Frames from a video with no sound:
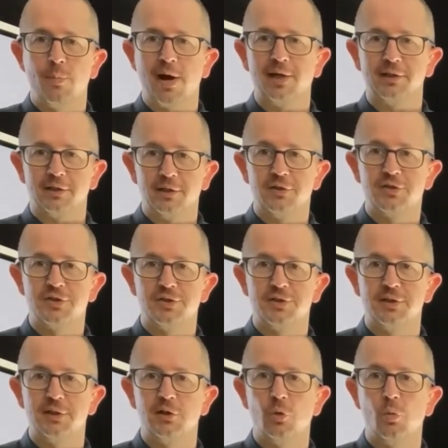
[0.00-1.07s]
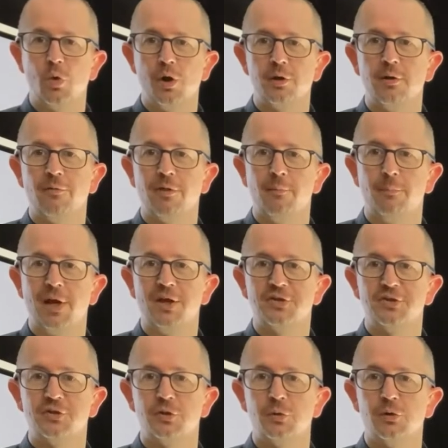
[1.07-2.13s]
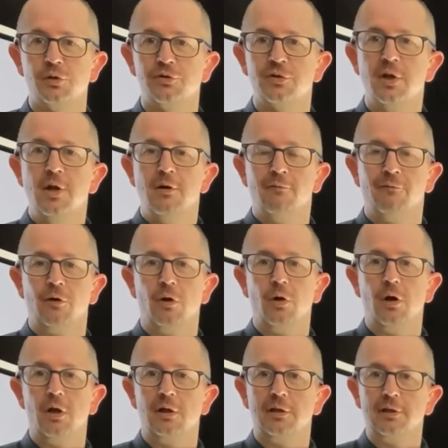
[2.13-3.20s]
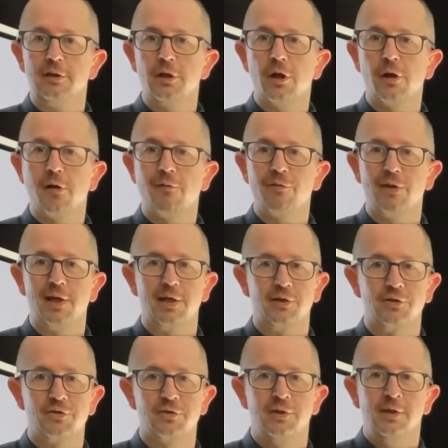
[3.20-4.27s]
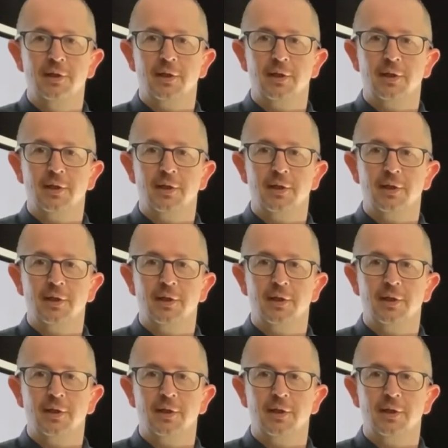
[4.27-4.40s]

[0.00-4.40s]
but it's still one of the best tools for a lot of things.